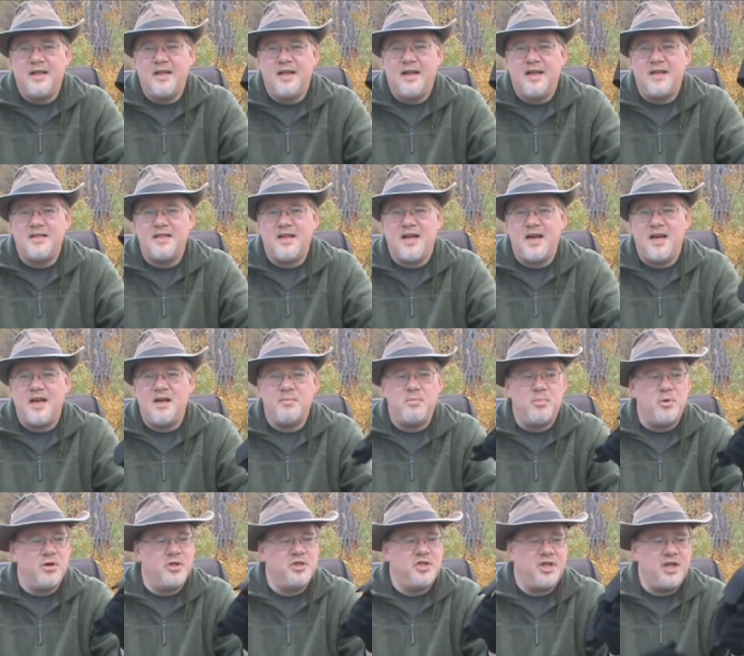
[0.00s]
that's kind of
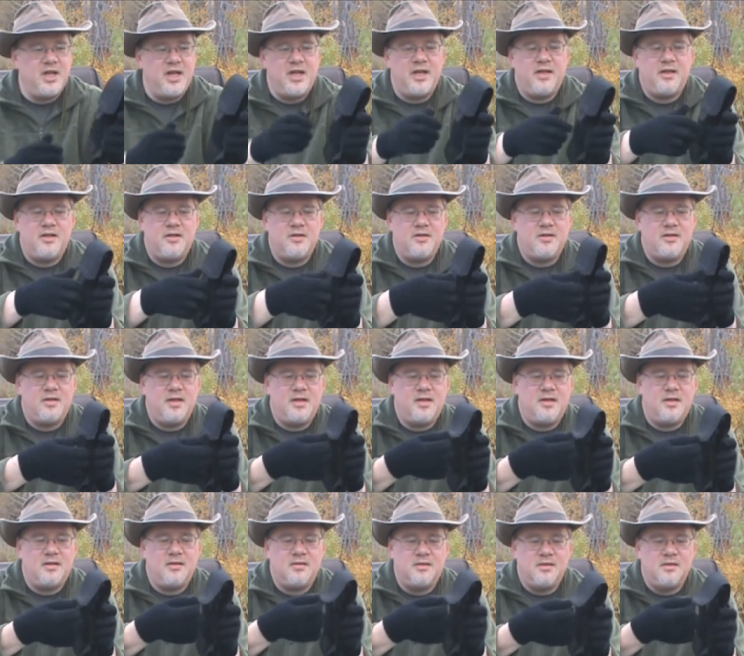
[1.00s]
pushing it. There's only
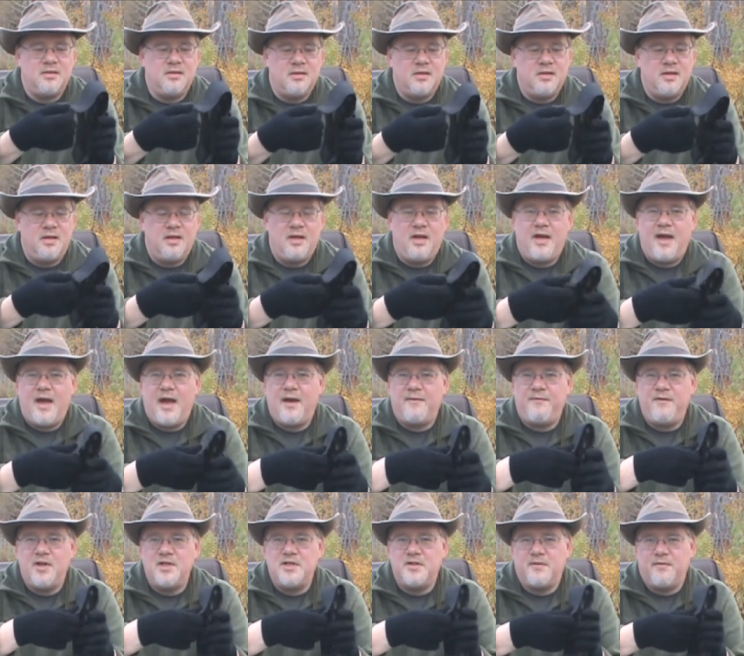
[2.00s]
a
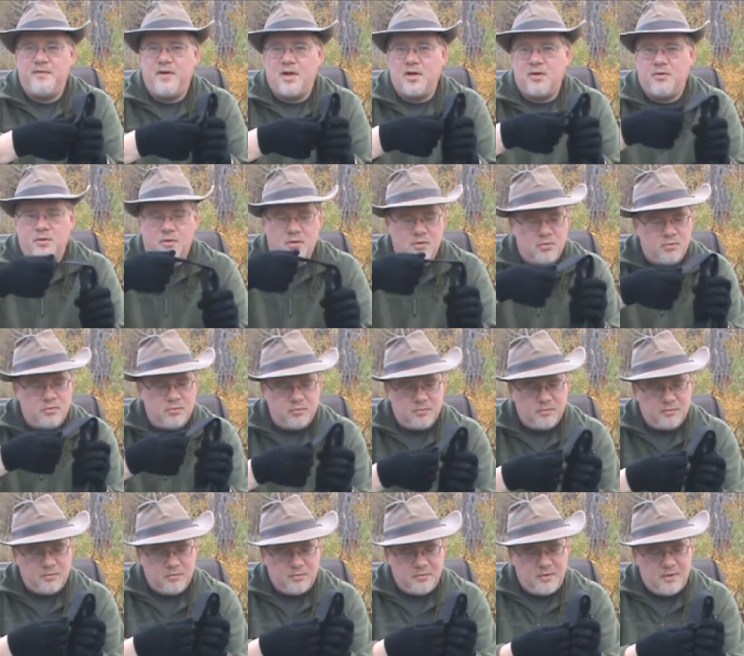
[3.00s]
half inch of Velcro
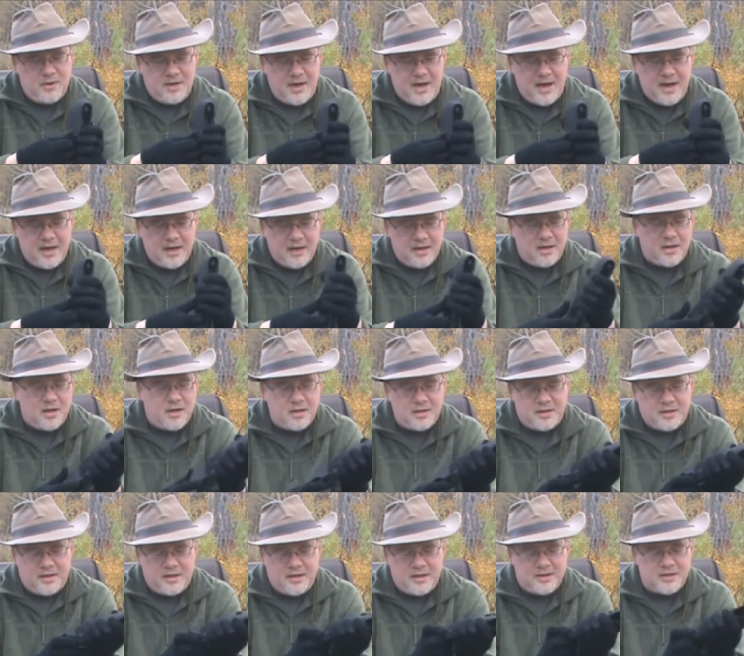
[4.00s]
hanging on
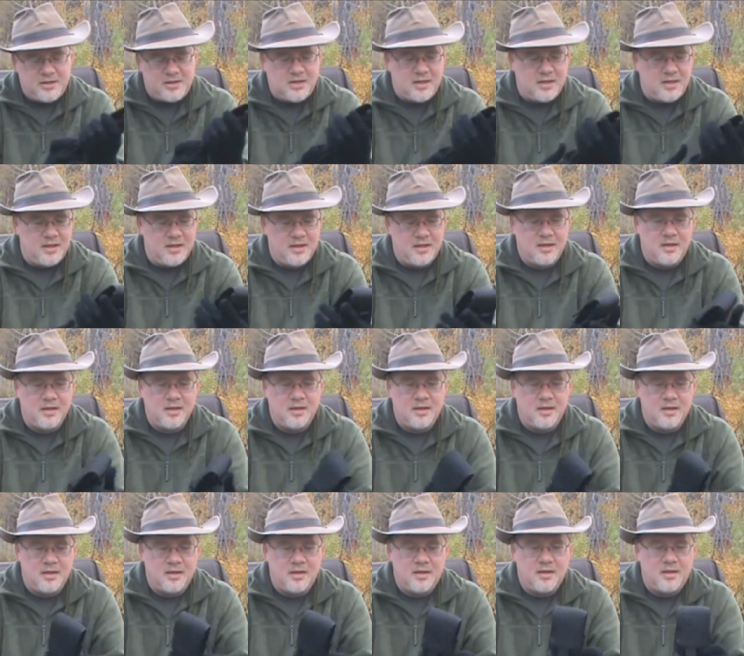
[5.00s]
to this.
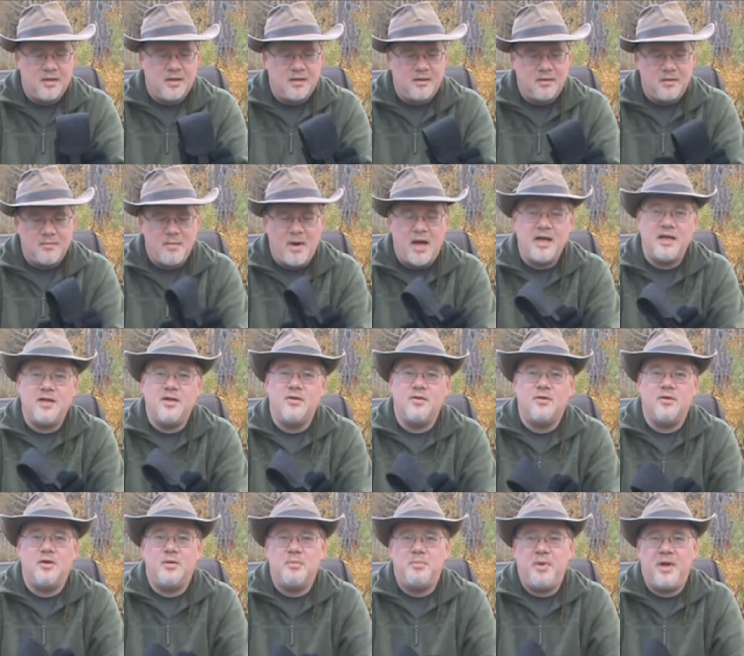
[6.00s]
I might
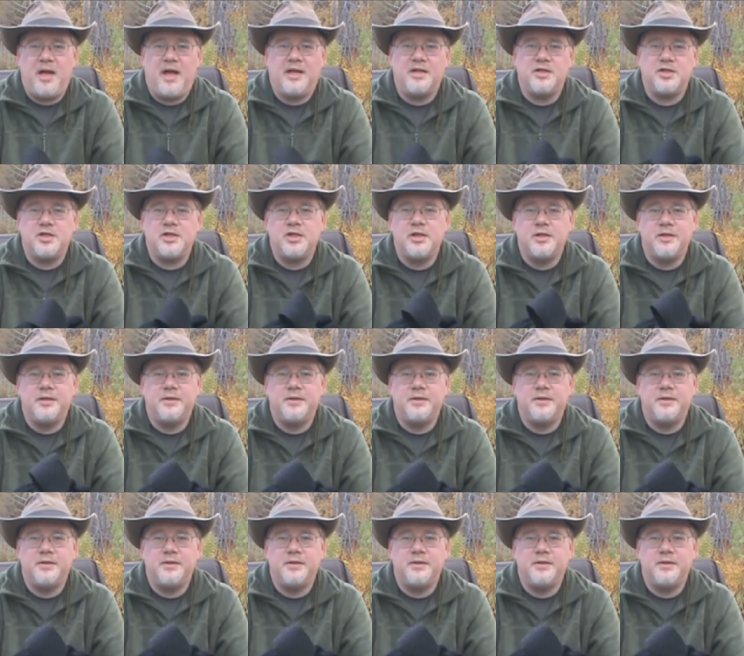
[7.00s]
do in a pinch.